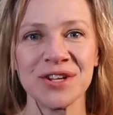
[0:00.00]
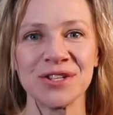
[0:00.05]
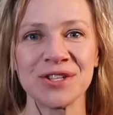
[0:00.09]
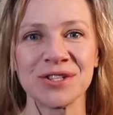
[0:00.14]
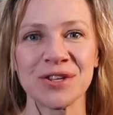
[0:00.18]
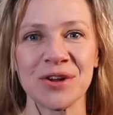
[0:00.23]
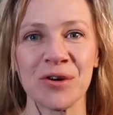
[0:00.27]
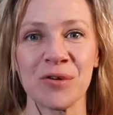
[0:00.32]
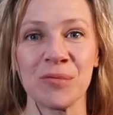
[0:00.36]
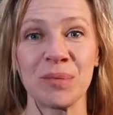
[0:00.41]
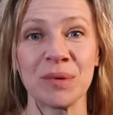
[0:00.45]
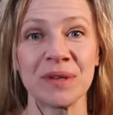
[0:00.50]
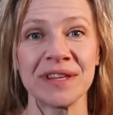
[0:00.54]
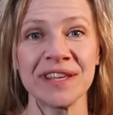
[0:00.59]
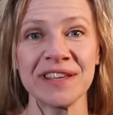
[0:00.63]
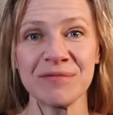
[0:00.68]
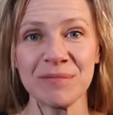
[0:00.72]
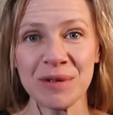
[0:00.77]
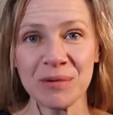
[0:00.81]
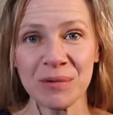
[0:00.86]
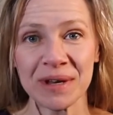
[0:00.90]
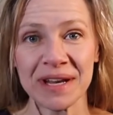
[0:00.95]
So
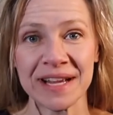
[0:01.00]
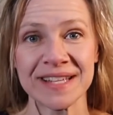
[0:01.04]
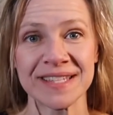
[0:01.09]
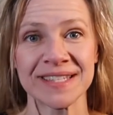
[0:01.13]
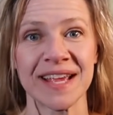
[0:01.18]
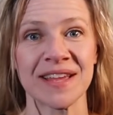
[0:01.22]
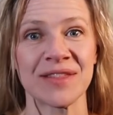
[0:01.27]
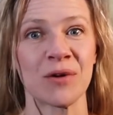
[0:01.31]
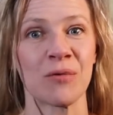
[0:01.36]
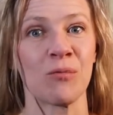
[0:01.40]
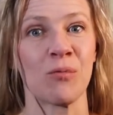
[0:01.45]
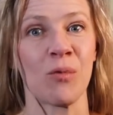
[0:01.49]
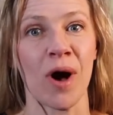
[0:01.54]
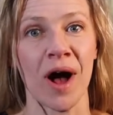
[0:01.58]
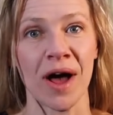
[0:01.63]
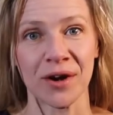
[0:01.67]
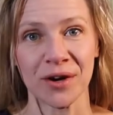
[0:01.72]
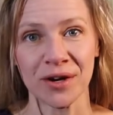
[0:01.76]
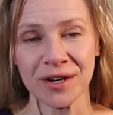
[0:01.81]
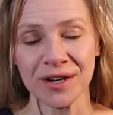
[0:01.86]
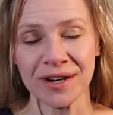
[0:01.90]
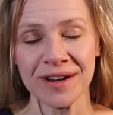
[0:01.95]
believe me when I say that
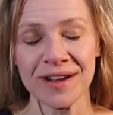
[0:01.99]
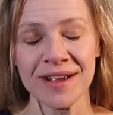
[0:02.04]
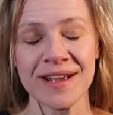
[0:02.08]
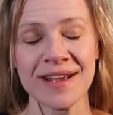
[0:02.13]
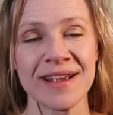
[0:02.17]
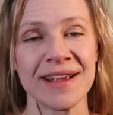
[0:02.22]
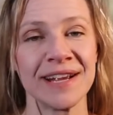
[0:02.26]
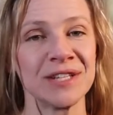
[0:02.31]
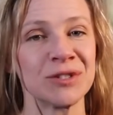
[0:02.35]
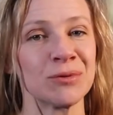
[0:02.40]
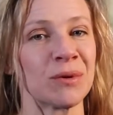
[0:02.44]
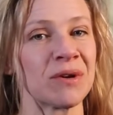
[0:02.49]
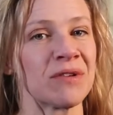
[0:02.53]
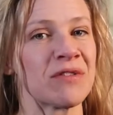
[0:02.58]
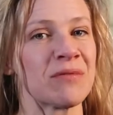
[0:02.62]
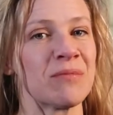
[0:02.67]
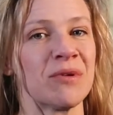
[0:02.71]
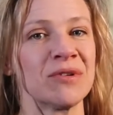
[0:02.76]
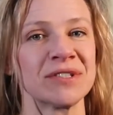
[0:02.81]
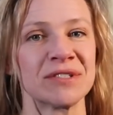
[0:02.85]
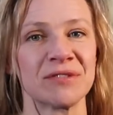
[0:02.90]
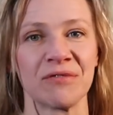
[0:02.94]
water is one of
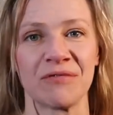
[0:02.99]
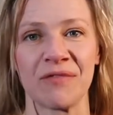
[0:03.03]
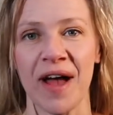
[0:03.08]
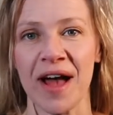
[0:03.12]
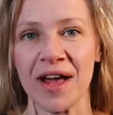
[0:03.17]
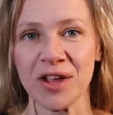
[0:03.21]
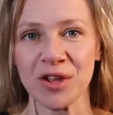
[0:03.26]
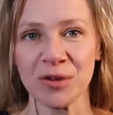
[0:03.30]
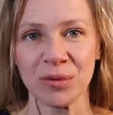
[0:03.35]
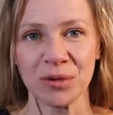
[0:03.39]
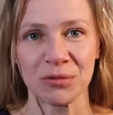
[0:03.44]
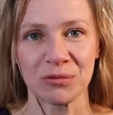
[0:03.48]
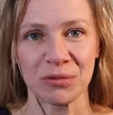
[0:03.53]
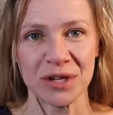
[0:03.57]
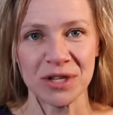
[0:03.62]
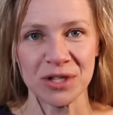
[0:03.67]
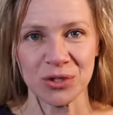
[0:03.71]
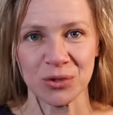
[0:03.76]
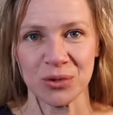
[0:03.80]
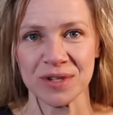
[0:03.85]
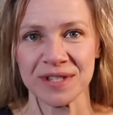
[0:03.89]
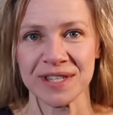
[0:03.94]
the most valuable
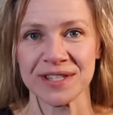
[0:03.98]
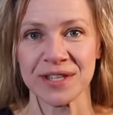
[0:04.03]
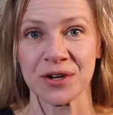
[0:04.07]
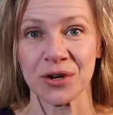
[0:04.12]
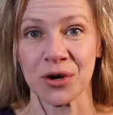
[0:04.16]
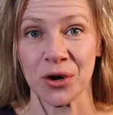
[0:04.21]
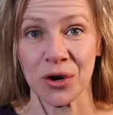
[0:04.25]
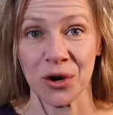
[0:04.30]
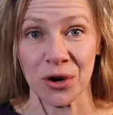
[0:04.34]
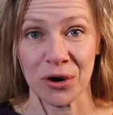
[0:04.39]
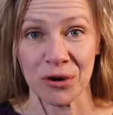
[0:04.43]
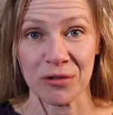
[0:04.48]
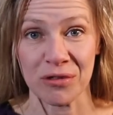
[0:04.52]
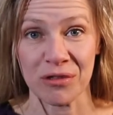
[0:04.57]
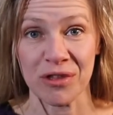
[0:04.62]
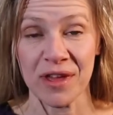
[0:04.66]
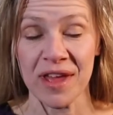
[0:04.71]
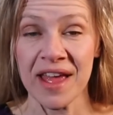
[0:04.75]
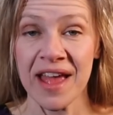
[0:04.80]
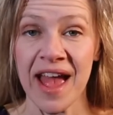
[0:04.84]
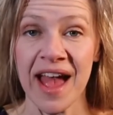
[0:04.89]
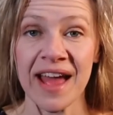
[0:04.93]
resources on earth.